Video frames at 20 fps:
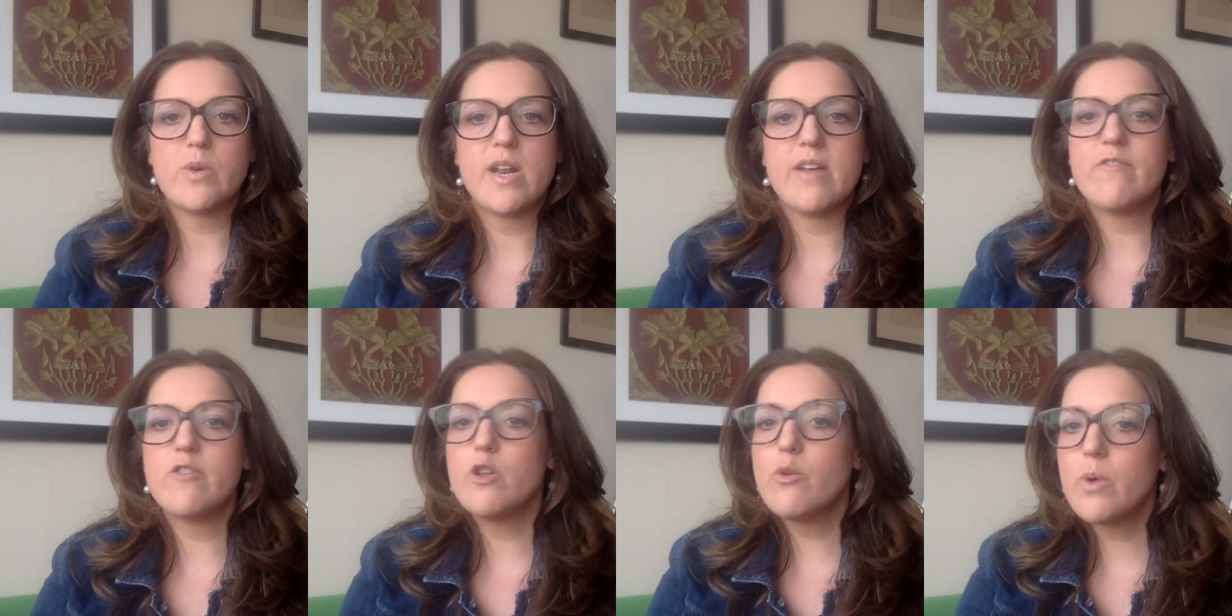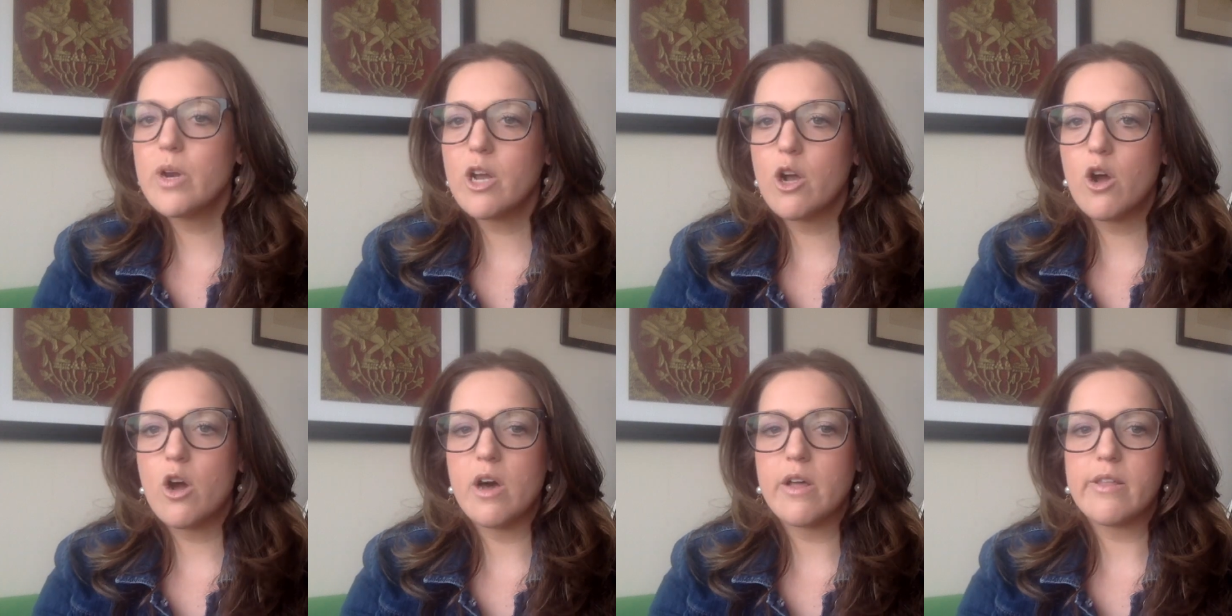whatever you
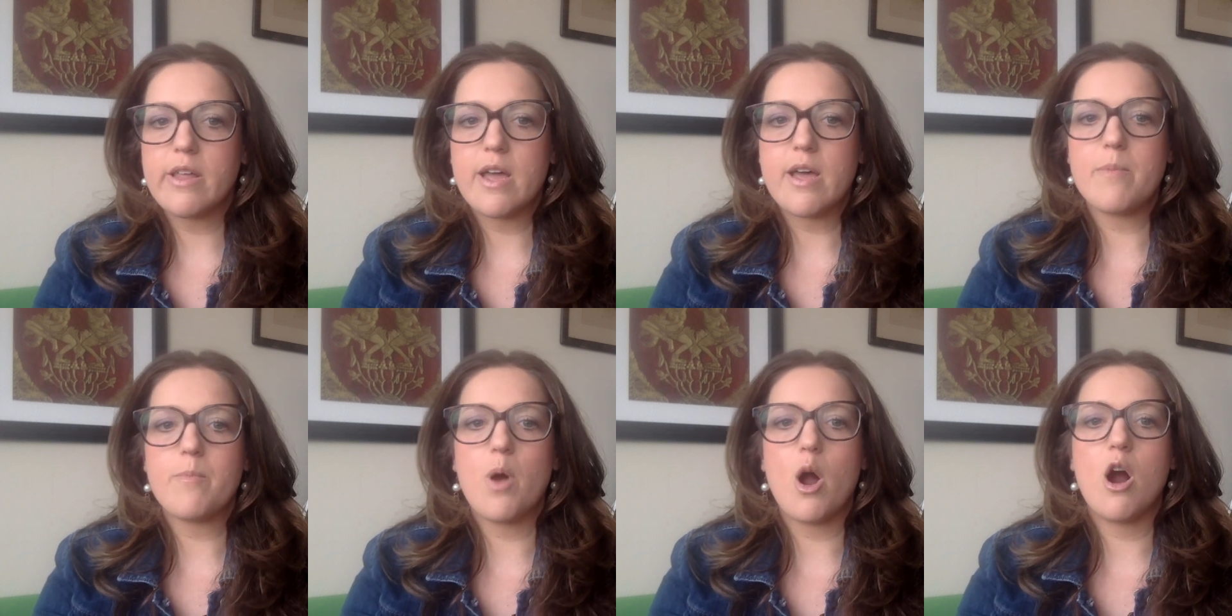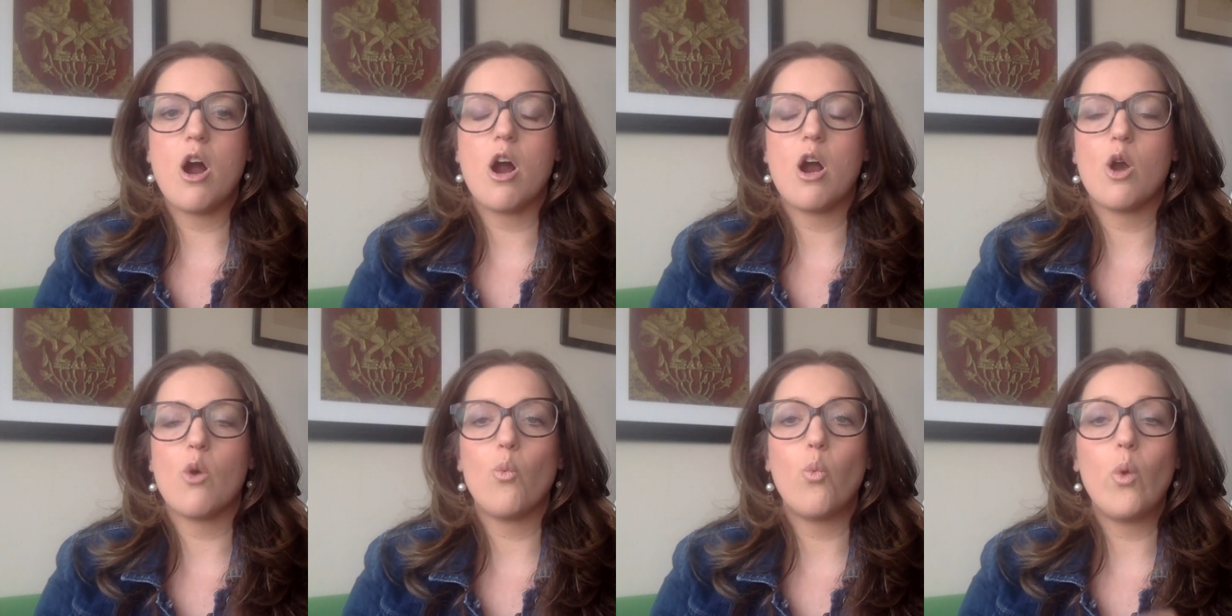want to call them,
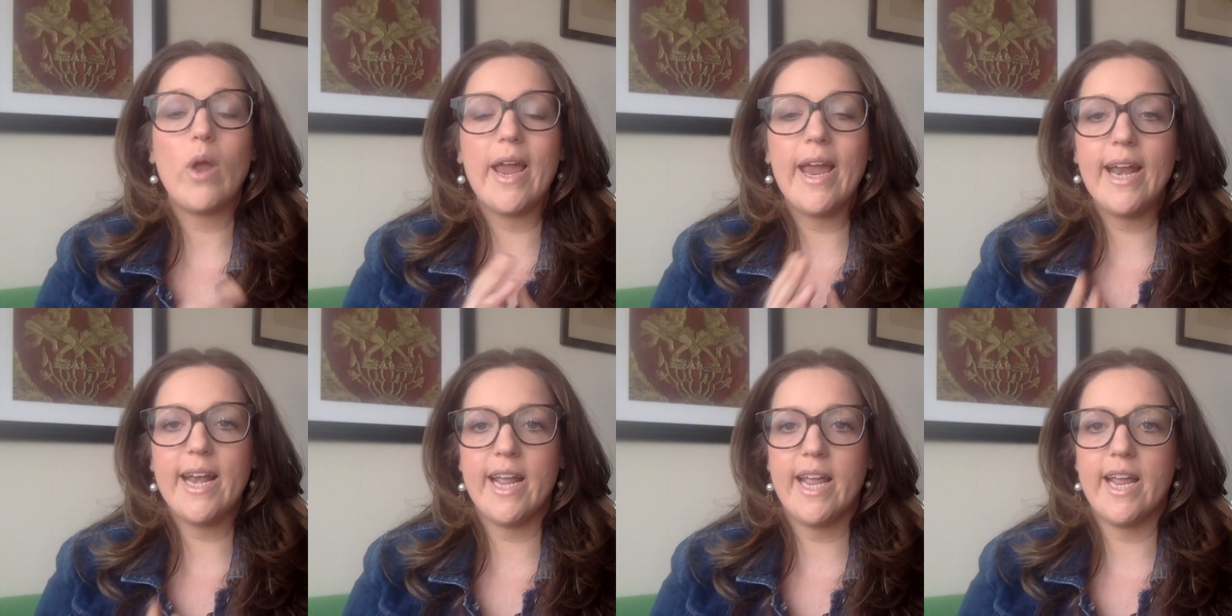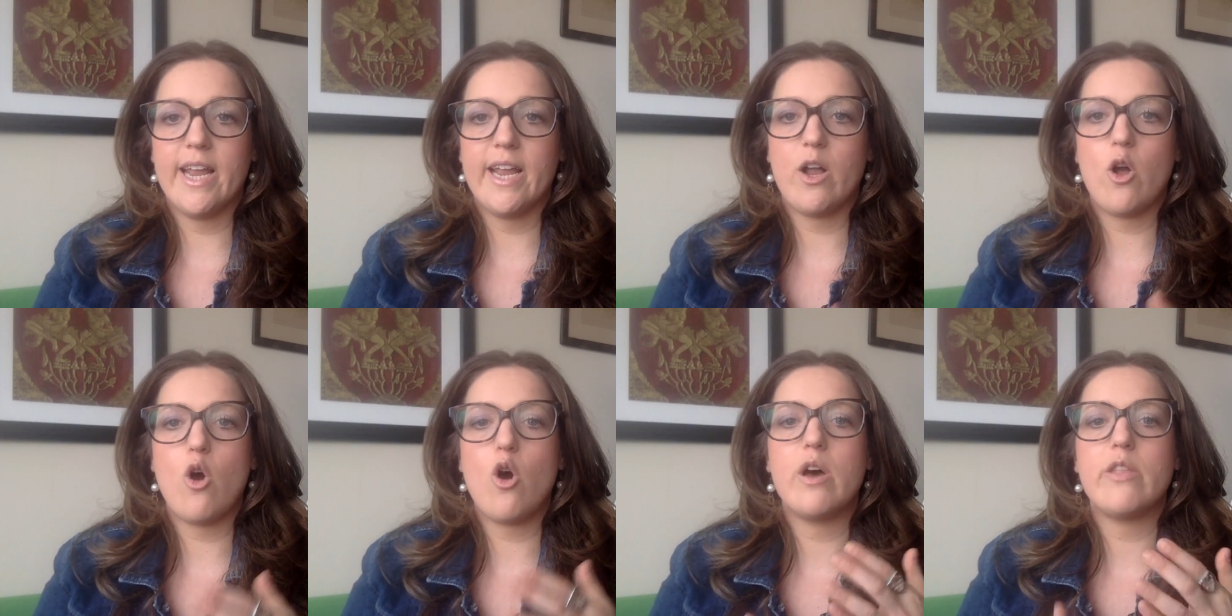are
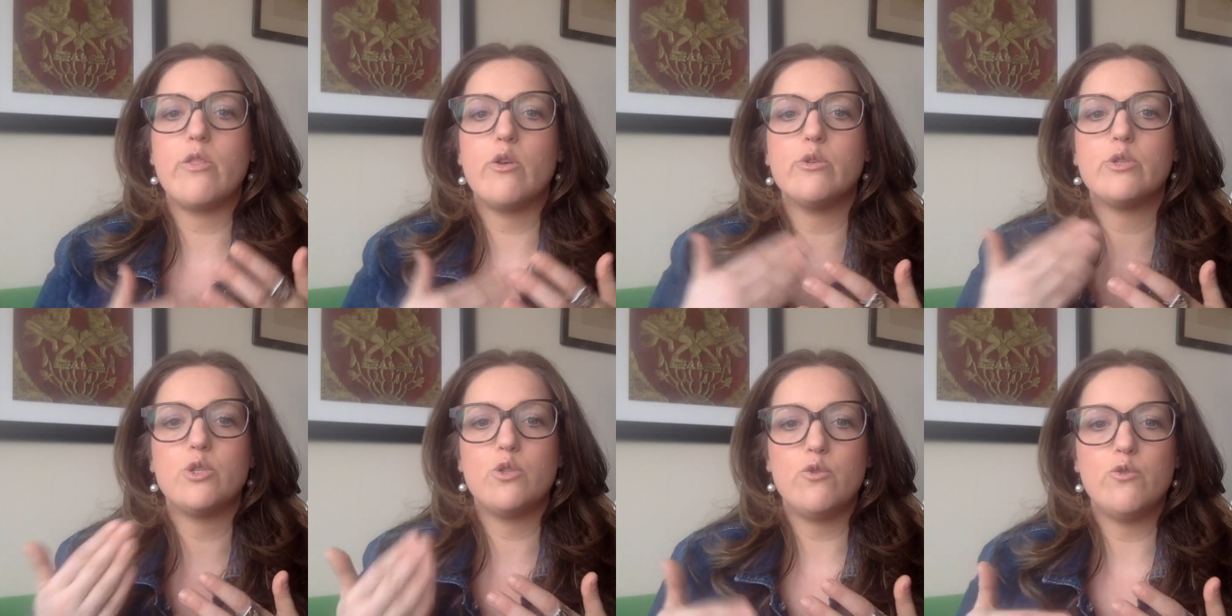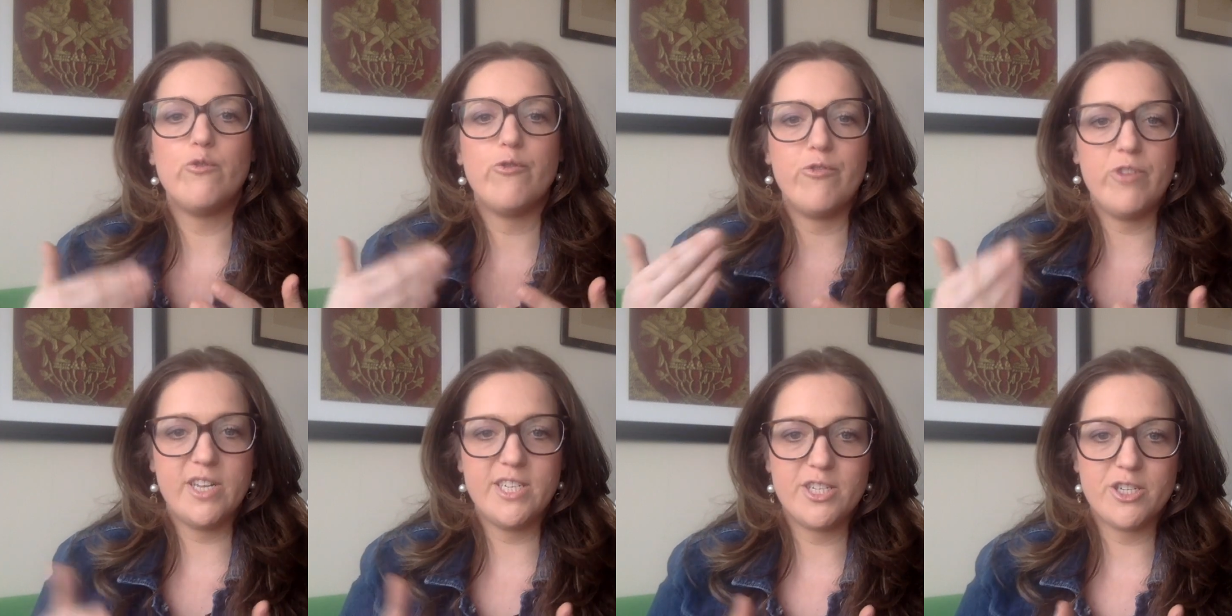waiting on those new
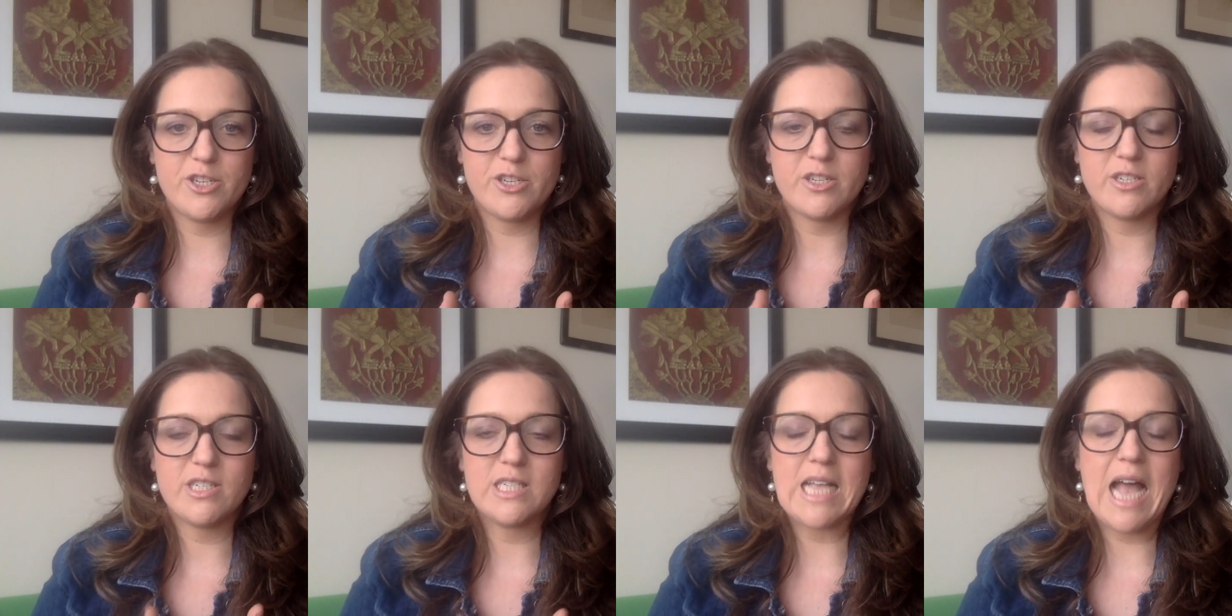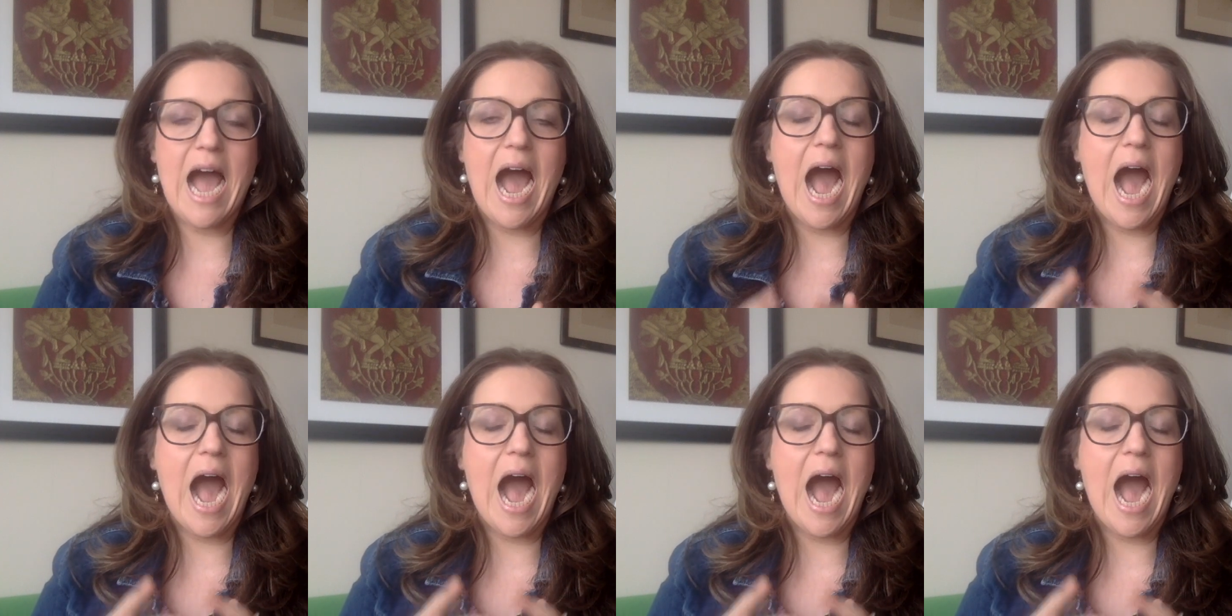features,